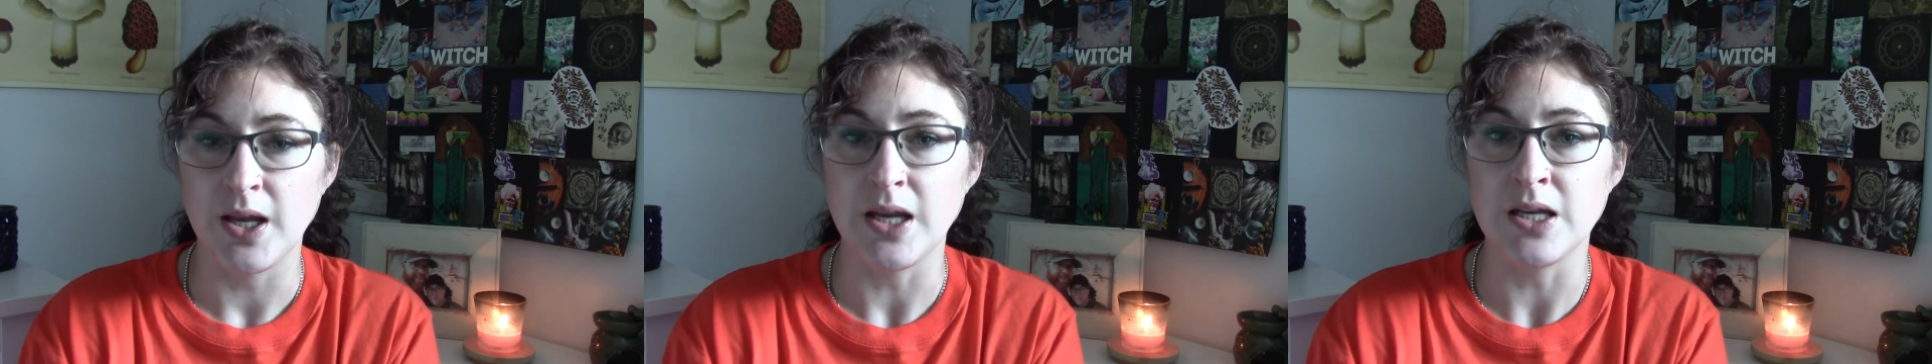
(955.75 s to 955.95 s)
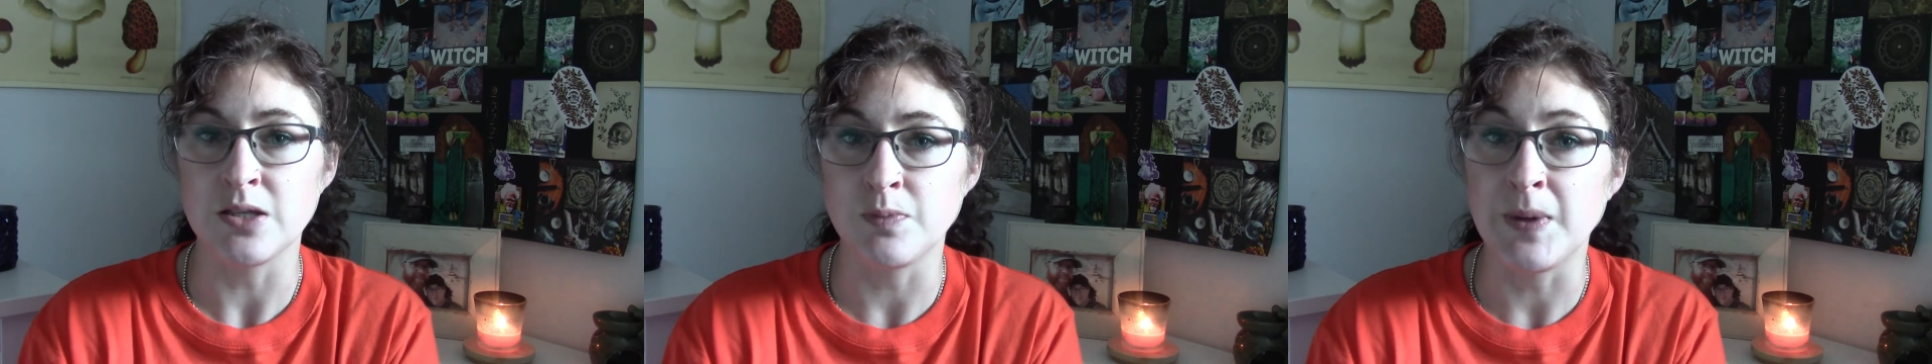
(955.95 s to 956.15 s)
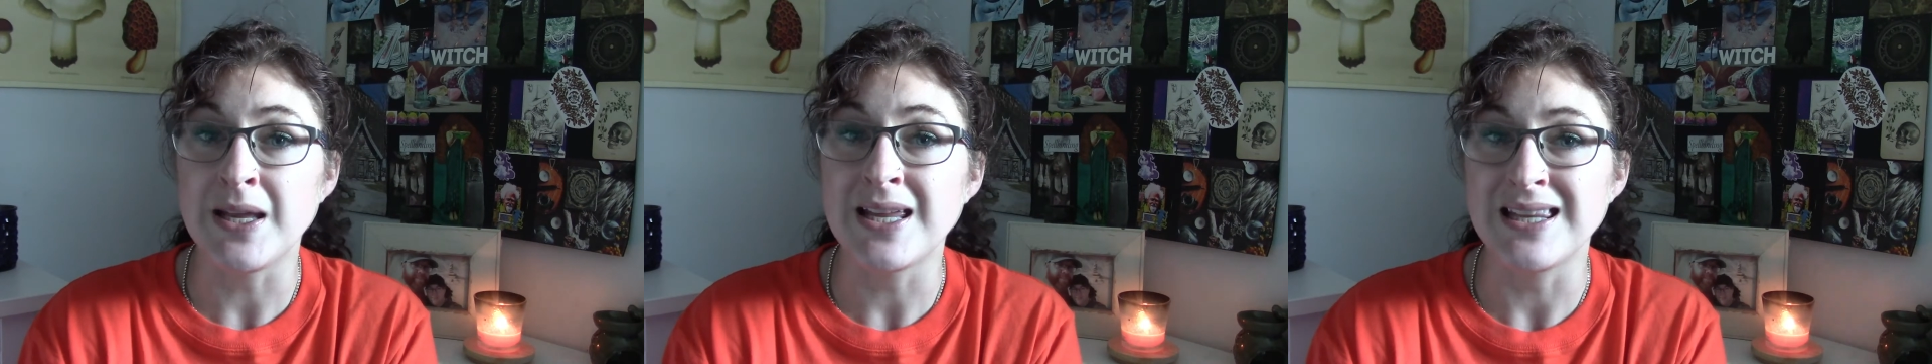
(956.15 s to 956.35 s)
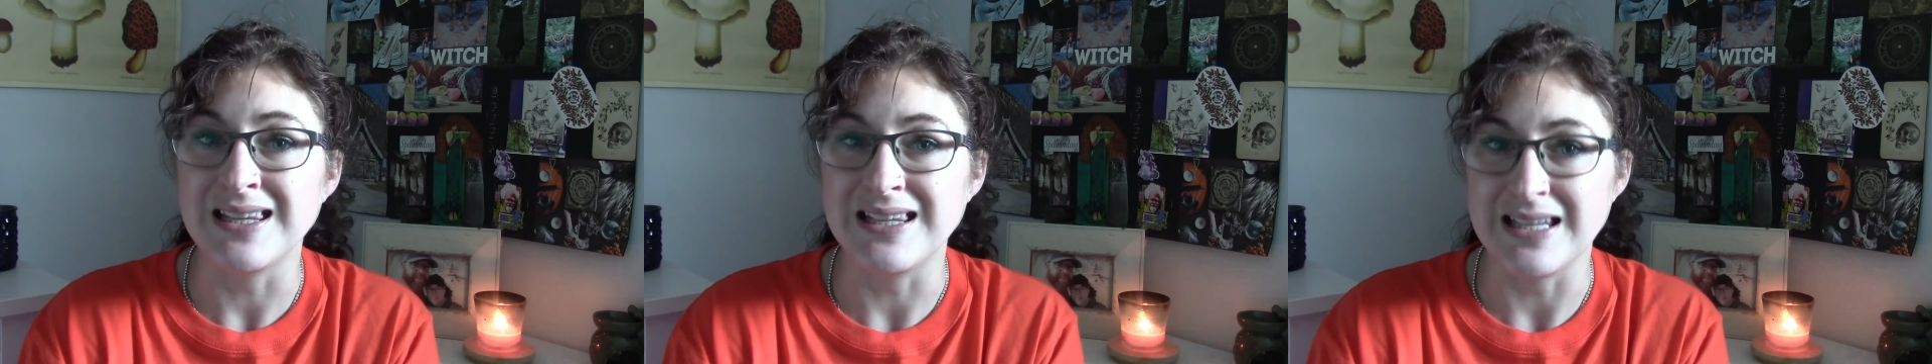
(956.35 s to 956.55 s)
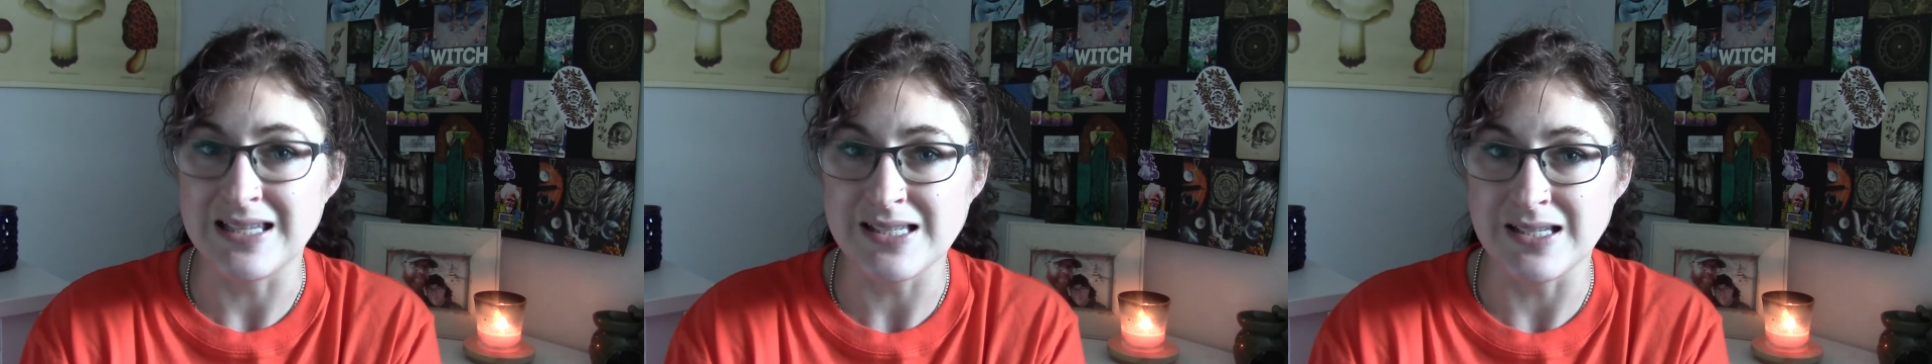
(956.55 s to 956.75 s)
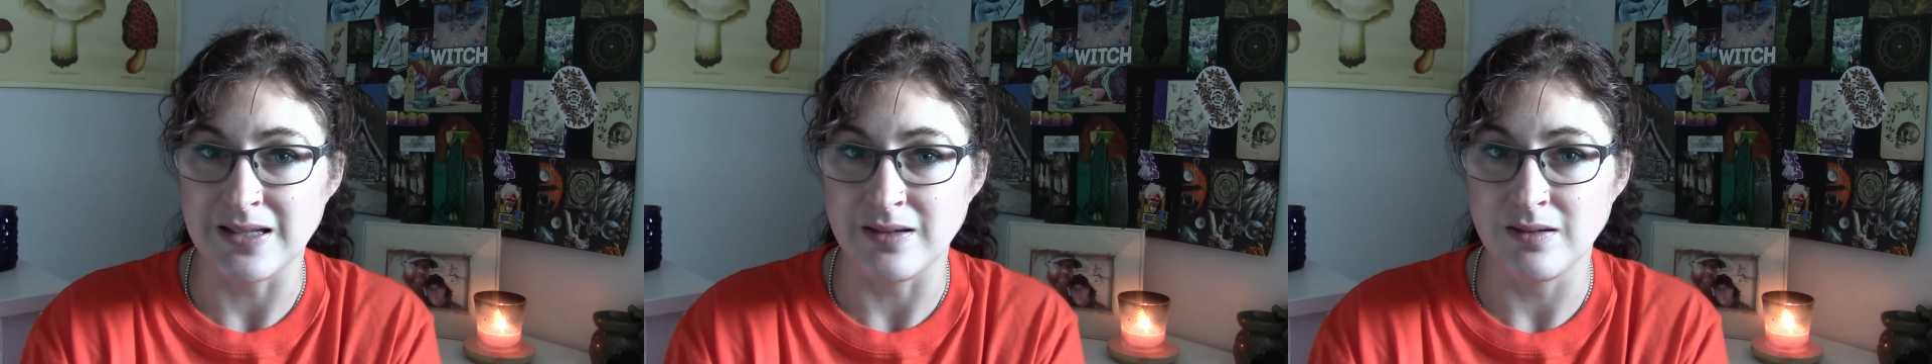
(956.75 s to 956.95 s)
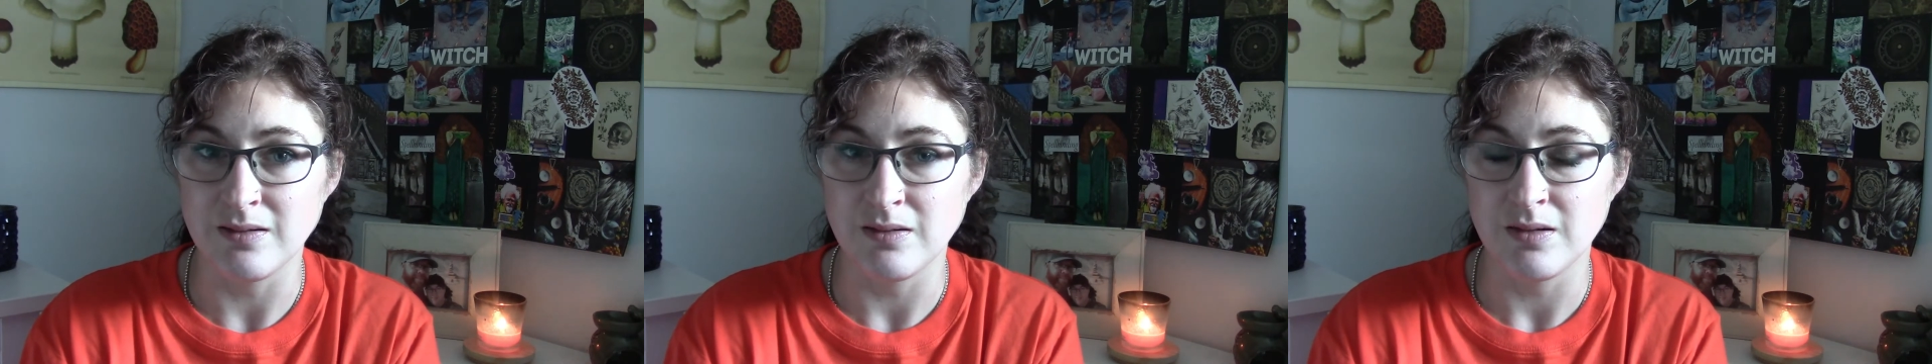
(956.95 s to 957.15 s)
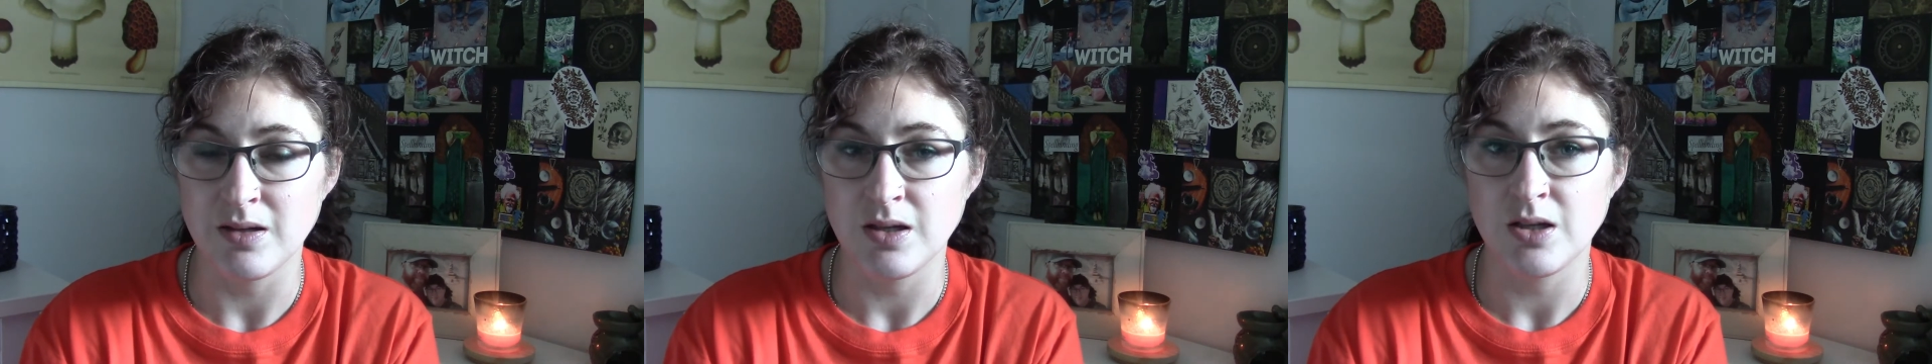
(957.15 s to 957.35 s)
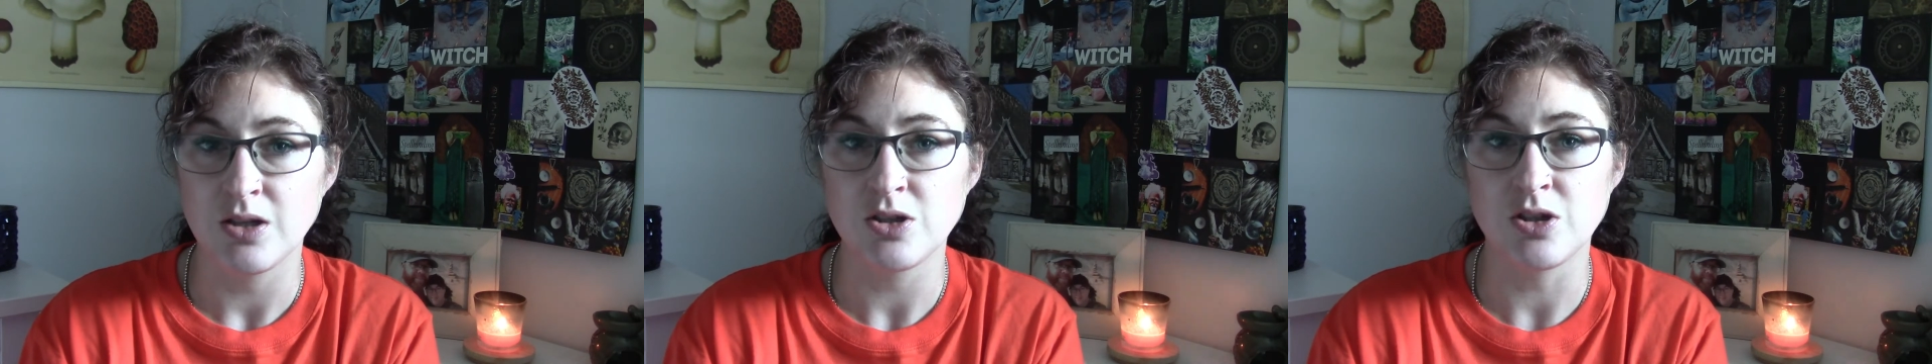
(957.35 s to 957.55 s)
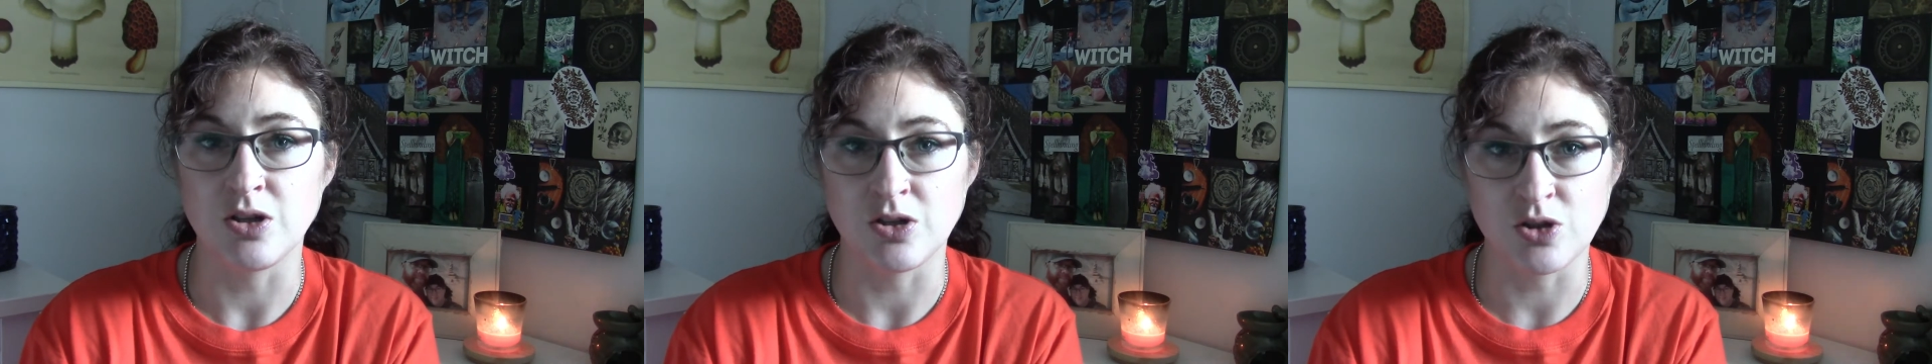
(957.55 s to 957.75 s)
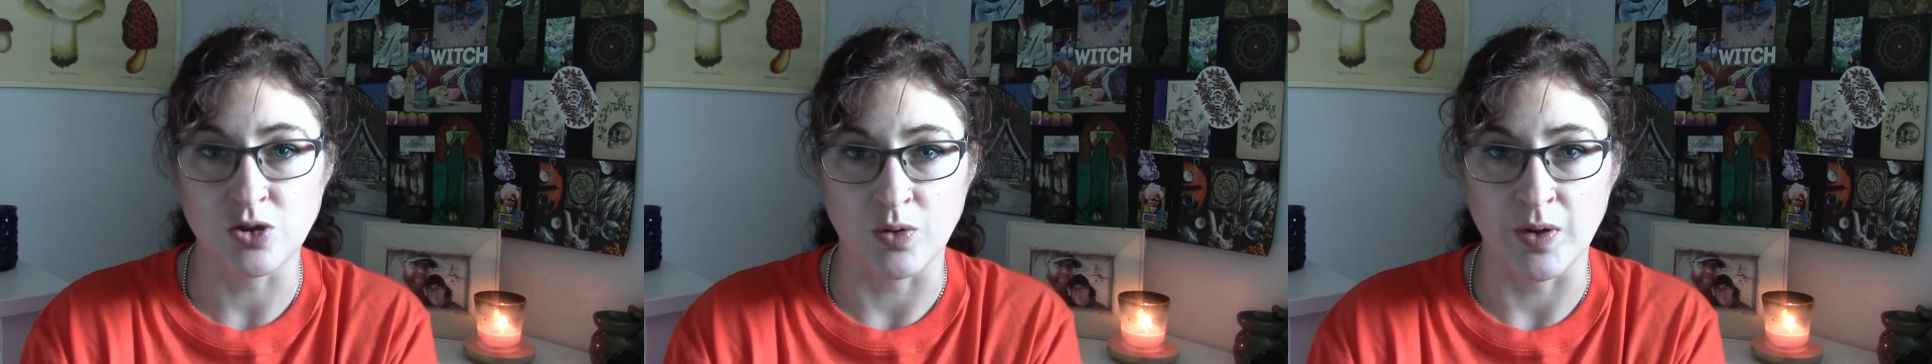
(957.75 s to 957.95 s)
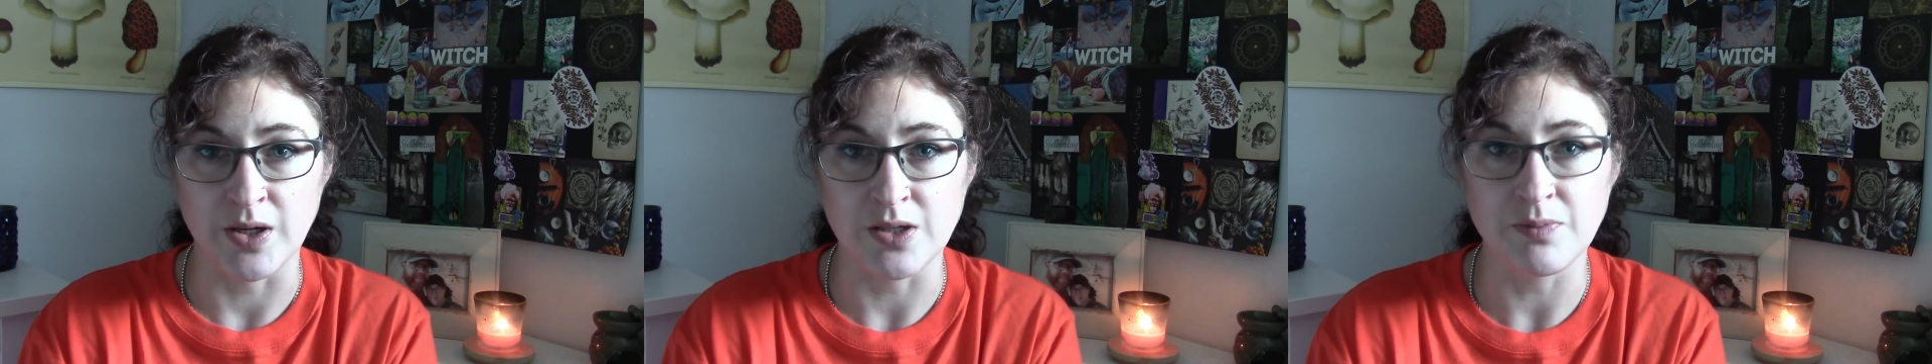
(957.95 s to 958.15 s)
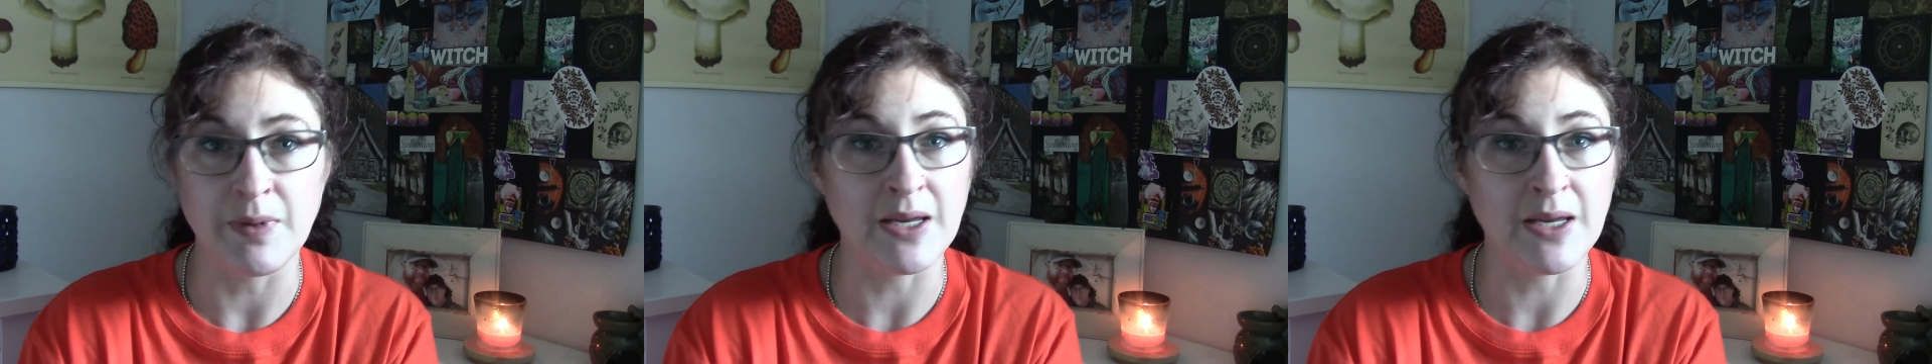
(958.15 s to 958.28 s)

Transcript: is we can listen to the stories.